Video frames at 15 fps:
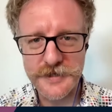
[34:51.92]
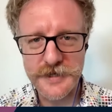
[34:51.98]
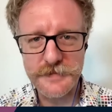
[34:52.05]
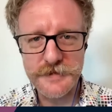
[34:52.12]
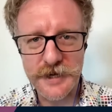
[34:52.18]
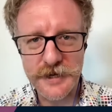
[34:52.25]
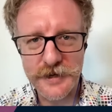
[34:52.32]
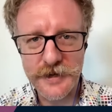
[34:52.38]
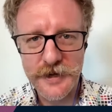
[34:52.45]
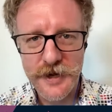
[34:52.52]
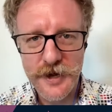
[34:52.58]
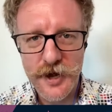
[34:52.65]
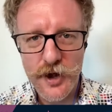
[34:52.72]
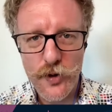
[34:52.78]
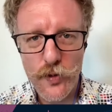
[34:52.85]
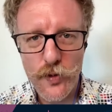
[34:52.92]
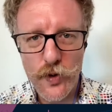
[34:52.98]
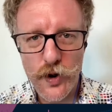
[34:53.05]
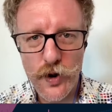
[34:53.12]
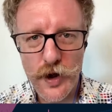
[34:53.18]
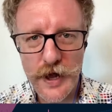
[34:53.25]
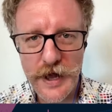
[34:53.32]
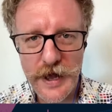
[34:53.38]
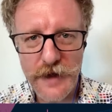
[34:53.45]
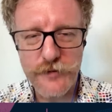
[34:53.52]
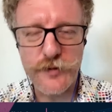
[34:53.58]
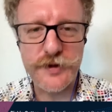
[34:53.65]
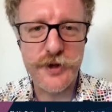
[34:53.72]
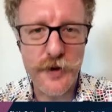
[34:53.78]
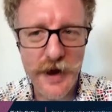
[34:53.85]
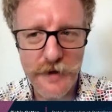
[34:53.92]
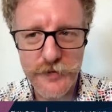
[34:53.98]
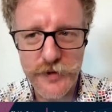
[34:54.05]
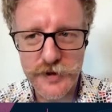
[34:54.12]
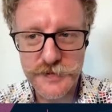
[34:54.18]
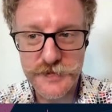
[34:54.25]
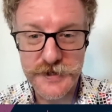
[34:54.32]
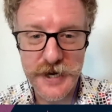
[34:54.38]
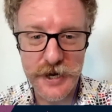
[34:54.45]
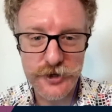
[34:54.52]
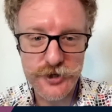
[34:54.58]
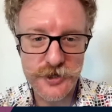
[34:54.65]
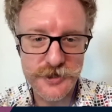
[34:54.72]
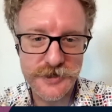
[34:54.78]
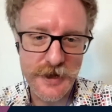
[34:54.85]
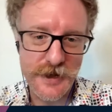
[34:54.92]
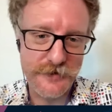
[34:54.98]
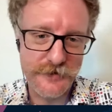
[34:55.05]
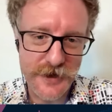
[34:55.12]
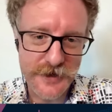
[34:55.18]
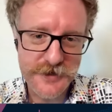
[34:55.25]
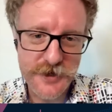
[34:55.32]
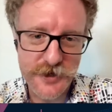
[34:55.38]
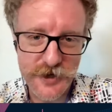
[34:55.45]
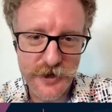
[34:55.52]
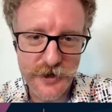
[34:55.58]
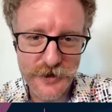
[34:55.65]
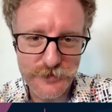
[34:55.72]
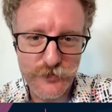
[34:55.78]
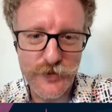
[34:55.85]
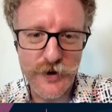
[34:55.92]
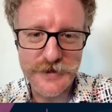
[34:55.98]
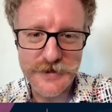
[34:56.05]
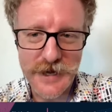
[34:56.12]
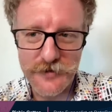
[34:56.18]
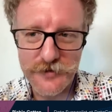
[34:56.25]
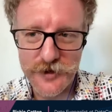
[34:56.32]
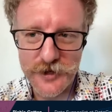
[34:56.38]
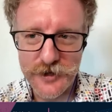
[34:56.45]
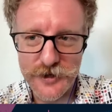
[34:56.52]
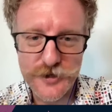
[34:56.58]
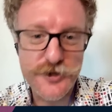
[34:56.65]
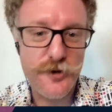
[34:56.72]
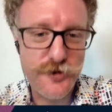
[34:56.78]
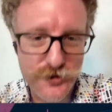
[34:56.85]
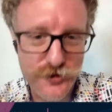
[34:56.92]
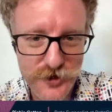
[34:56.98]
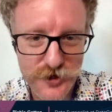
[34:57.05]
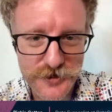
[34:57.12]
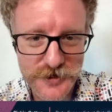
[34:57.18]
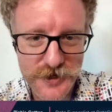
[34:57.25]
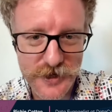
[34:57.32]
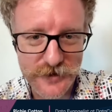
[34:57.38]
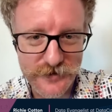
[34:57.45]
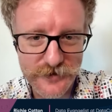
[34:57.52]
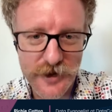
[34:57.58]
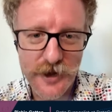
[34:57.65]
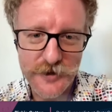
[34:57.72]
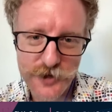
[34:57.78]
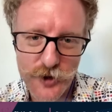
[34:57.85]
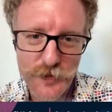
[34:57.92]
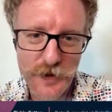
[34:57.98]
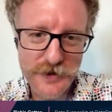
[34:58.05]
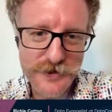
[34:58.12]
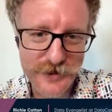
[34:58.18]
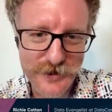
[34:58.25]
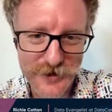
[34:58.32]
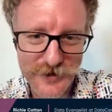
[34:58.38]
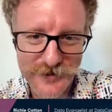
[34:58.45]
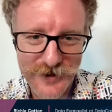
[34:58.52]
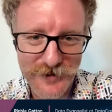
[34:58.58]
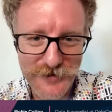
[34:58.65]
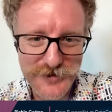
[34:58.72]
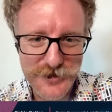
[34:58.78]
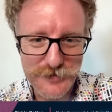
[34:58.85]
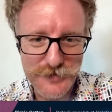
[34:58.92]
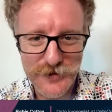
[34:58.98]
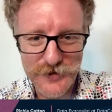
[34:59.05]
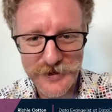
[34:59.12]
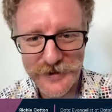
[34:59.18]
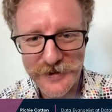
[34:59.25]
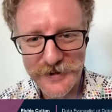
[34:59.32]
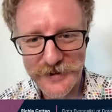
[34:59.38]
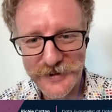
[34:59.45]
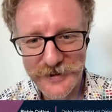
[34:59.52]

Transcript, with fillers: it seems like if we don't have those protections, then that's going to break down the social trust. Then uh, to go back to your original point, I,